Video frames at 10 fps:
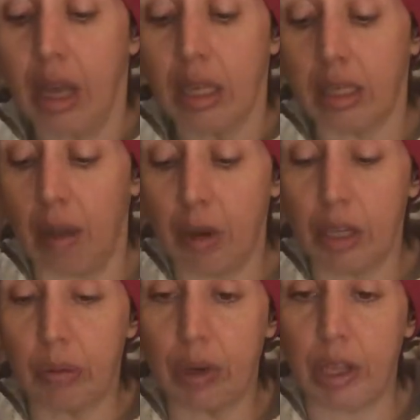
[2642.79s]
Someone
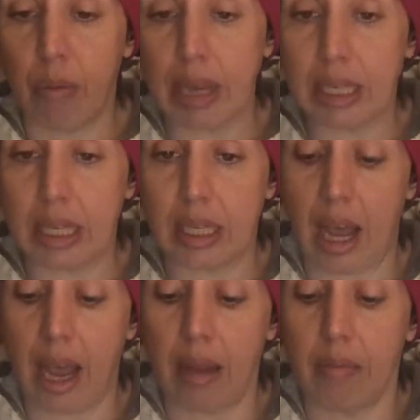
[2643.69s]
is really wasting
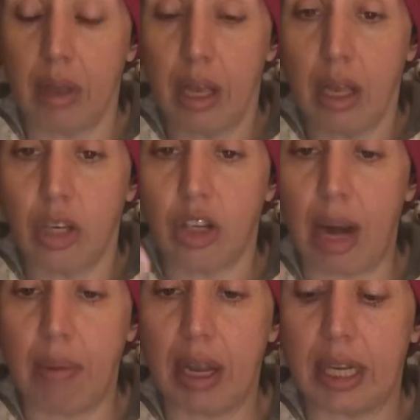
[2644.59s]
time
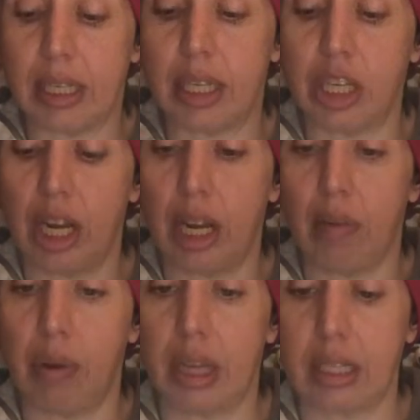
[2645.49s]
trying to make a decision
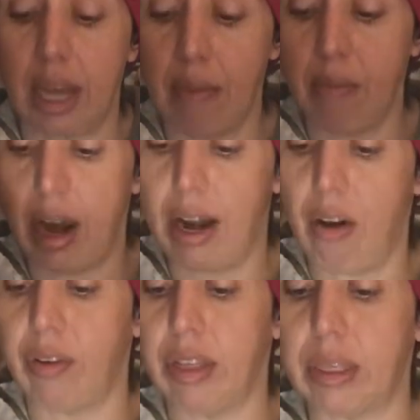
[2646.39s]
because time ran
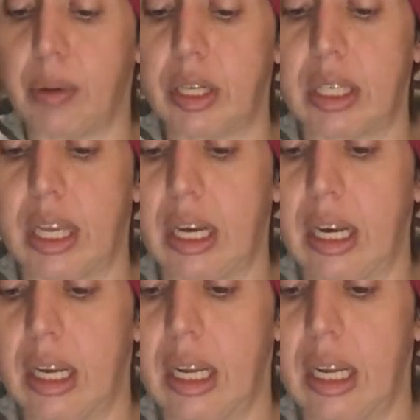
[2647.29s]
out for this person.